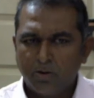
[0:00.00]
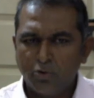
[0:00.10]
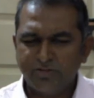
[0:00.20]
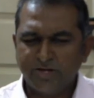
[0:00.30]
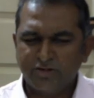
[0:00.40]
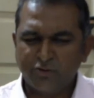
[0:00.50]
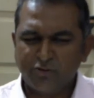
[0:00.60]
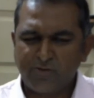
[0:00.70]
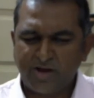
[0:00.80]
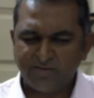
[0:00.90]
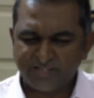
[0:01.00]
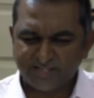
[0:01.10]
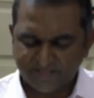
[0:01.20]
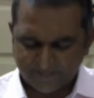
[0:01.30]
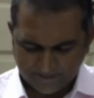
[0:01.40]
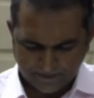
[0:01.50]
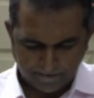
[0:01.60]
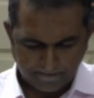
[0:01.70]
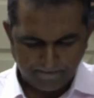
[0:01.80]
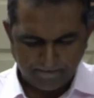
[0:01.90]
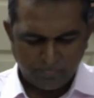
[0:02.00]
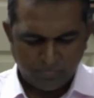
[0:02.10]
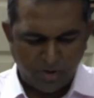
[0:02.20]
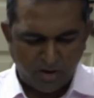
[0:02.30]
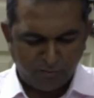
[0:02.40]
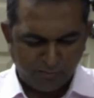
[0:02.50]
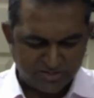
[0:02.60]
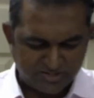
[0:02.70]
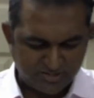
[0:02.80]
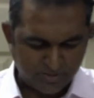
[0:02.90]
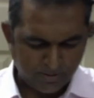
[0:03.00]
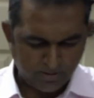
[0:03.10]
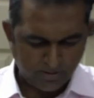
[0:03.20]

Hosea 2, 5 and 6. Powerful verse.